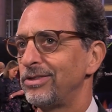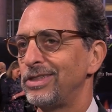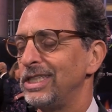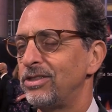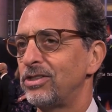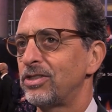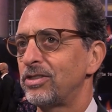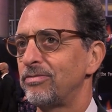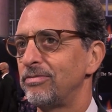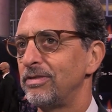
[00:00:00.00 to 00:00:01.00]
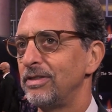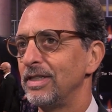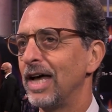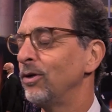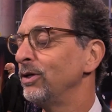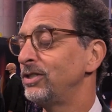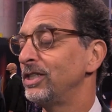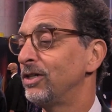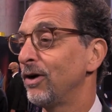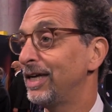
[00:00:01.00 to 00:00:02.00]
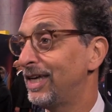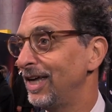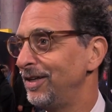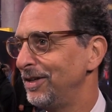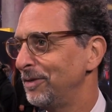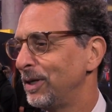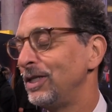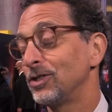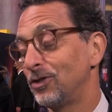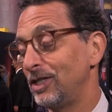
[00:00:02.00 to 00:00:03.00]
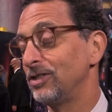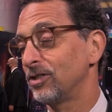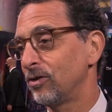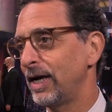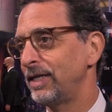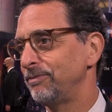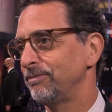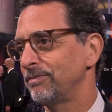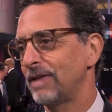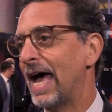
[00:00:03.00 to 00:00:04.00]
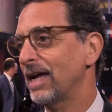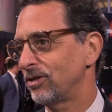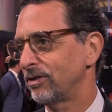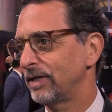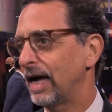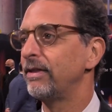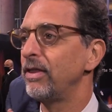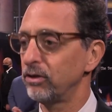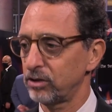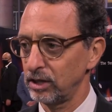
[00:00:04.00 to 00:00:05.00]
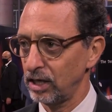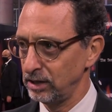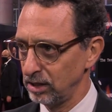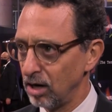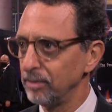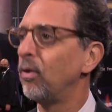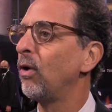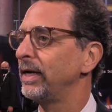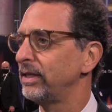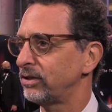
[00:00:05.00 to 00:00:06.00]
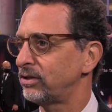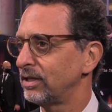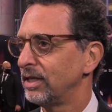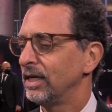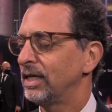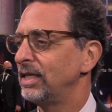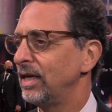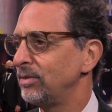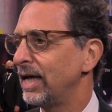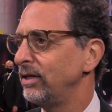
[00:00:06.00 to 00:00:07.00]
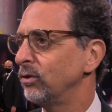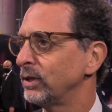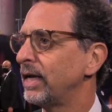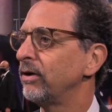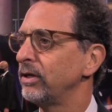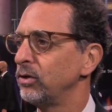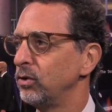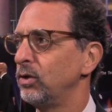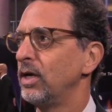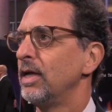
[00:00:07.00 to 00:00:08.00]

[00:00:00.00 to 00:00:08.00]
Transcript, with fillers: He's just, not only is he a great kid, but he's a great actor. And then there's a young boy in this, a kid named Daniel Ranieri, who